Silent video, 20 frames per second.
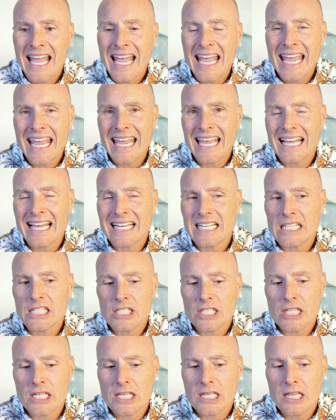
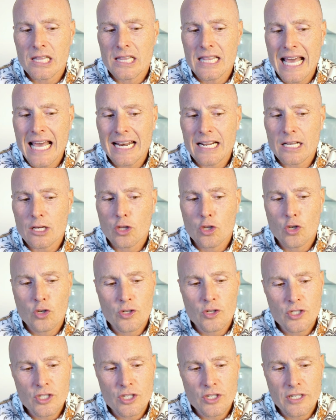And that
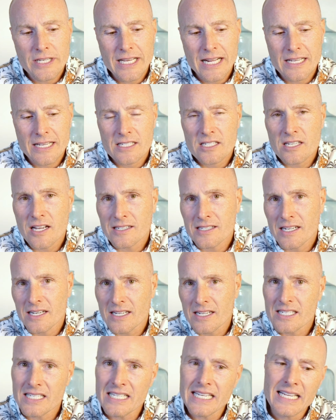includes you getting sucked into
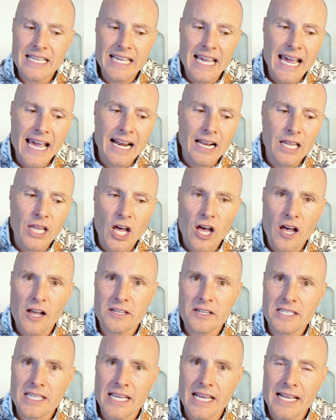seed
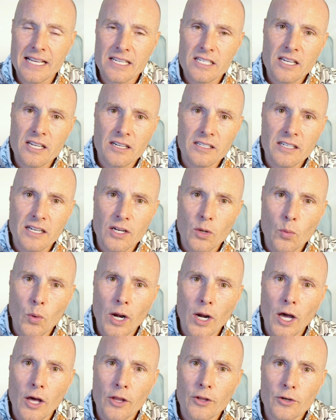catalogs, getting sucked into what
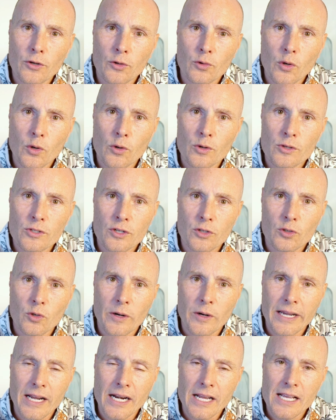other growers are
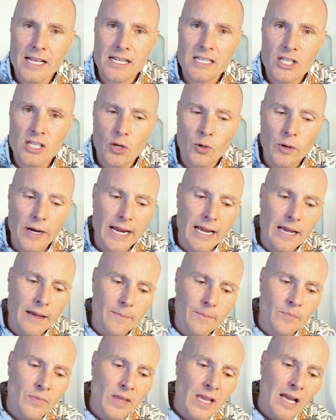growing on
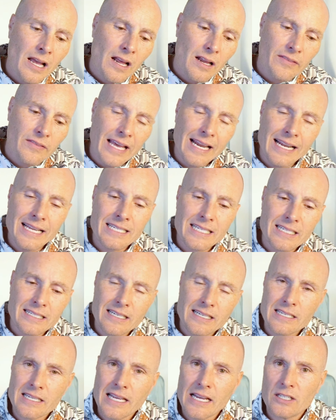Instagram. That isn't to
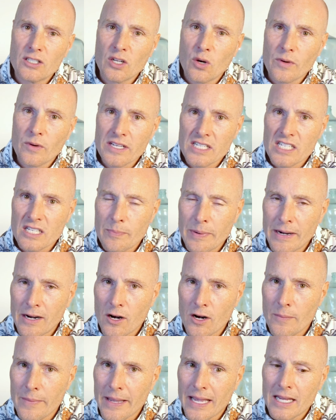say don't
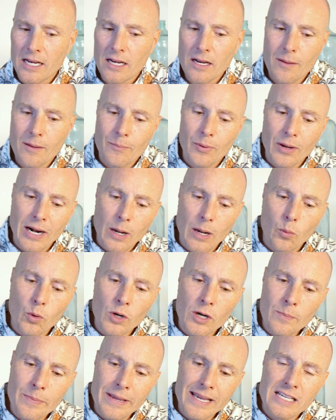experiment, but I
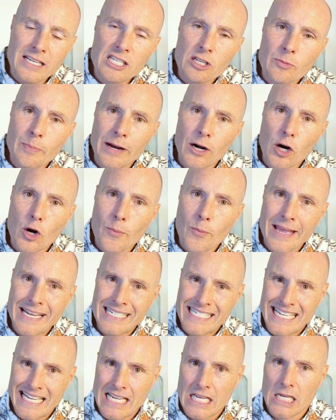wouldn't be
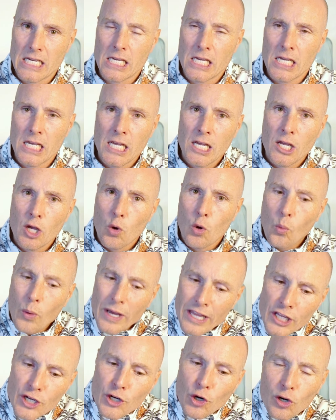experimenting
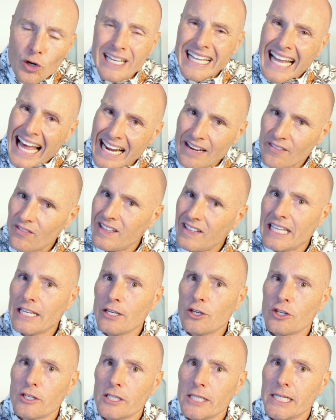with your
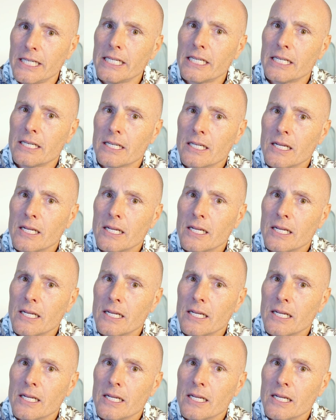livelihood